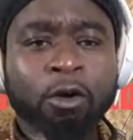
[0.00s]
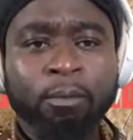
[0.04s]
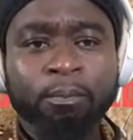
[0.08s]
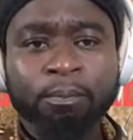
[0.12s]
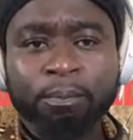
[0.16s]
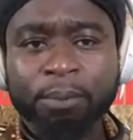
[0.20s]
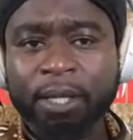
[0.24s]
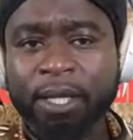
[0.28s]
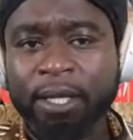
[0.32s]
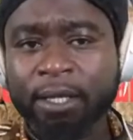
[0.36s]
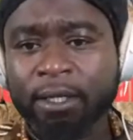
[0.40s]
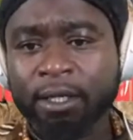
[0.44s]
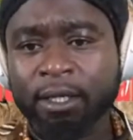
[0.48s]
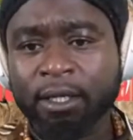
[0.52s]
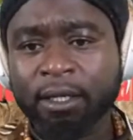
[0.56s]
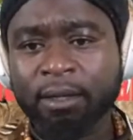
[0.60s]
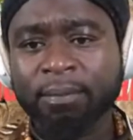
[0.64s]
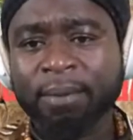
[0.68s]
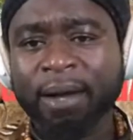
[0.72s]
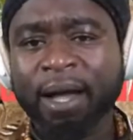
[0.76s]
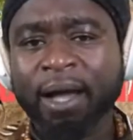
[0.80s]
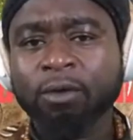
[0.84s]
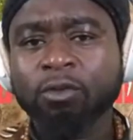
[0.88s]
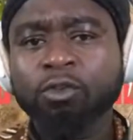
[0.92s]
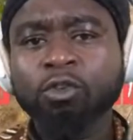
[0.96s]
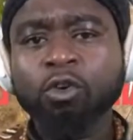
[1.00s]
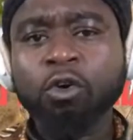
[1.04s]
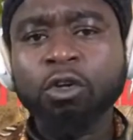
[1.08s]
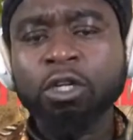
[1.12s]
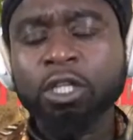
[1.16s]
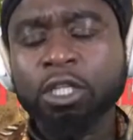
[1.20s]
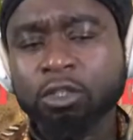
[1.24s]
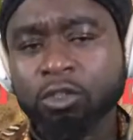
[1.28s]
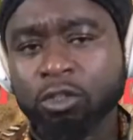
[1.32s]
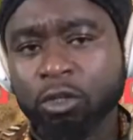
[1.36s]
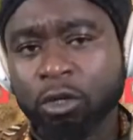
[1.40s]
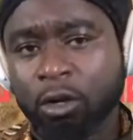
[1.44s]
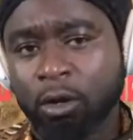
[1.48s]
complaining about. No
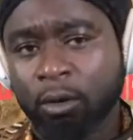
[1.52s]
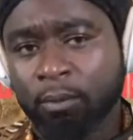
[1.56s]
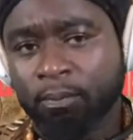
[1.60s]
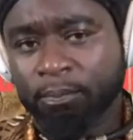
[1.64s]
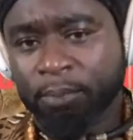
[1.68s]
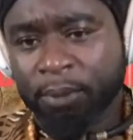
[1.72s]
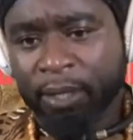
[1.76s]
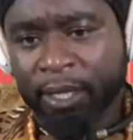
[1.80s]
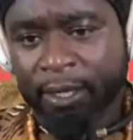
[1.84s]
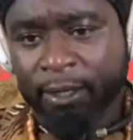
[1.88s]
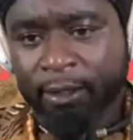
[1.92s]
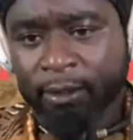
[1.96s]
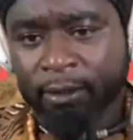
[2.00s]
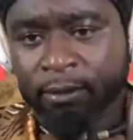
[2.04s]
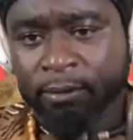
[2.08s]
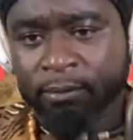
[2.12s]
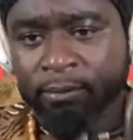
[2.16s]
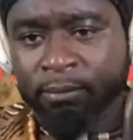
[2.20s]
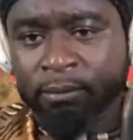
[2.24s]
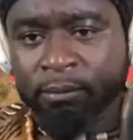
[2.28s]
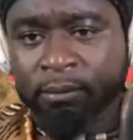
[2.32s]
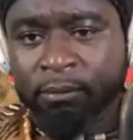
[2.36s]
need to complain.